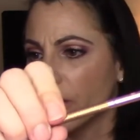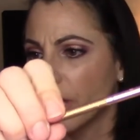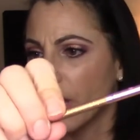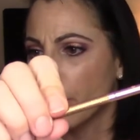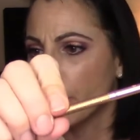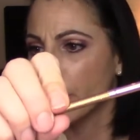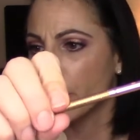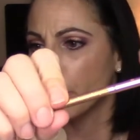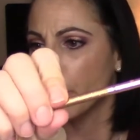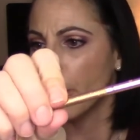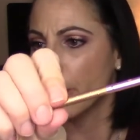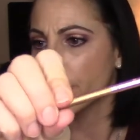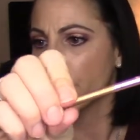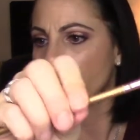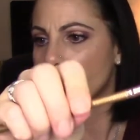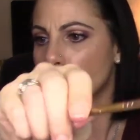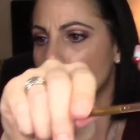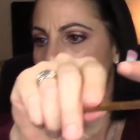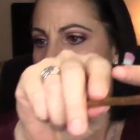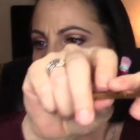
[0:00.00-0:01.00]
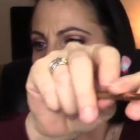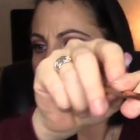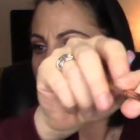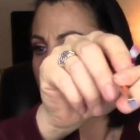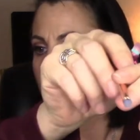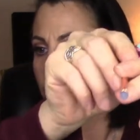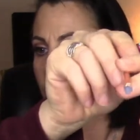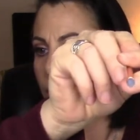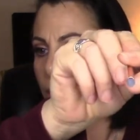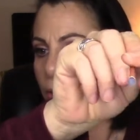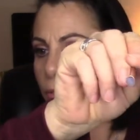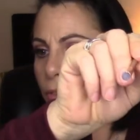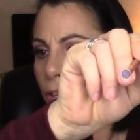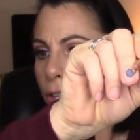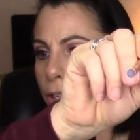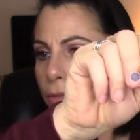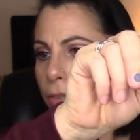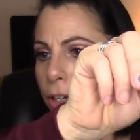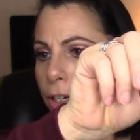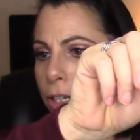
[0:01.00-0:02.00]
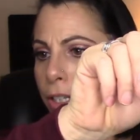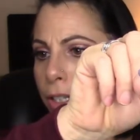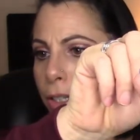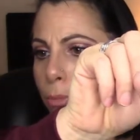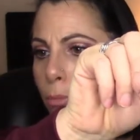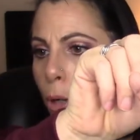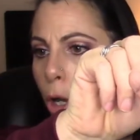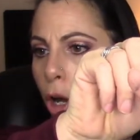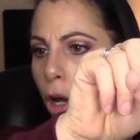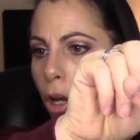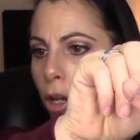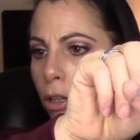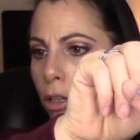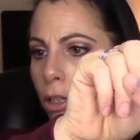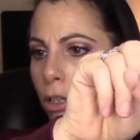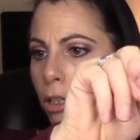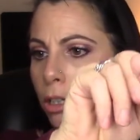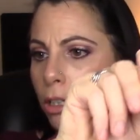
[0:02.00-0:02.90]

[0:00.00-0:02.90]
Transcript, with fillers: It came in a BoxyCharm, but it is a very, very small,